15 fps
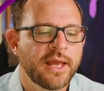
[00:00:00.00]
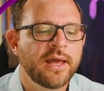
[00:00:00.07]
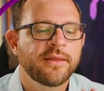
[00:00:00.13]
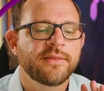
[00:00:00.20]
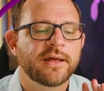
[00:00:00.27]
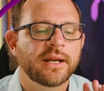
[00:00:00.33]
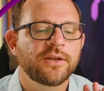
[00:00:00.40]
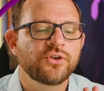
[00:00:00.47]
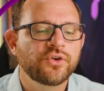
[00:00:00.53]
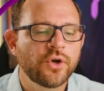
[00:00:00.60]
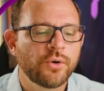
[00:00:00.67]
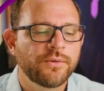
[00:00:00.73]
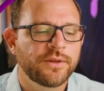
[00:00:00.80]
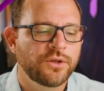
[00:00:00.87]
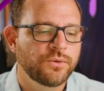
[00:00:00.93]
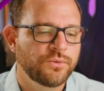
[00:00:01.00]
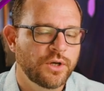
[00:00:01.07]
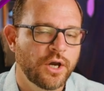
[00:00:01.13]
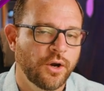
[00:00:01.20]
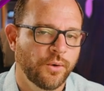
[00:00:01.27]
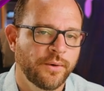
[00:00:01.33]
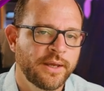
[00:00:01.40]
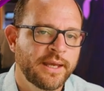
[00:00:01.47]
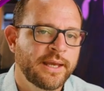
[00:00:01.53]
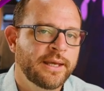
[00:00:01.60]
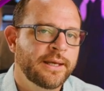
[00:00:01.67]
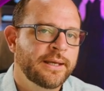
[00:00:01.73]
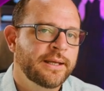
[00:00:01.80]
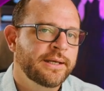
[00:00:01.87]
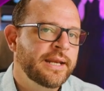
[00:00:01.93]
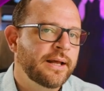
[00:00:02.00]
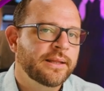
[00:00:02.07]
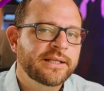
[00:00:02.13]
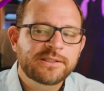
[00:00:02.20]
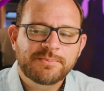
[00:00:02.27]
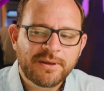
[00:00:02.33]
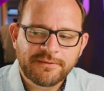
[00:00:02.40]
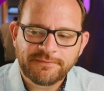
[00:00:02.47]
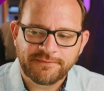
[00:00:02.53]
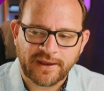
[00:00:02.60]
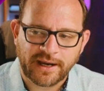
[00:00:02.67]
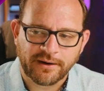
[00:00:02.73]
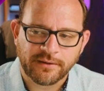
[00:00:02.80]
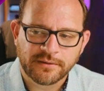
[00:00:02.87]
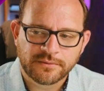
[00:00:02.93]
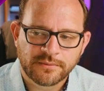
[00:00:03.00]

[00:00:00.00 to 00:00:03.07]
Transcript: that I know that you know. Now, let's be fair.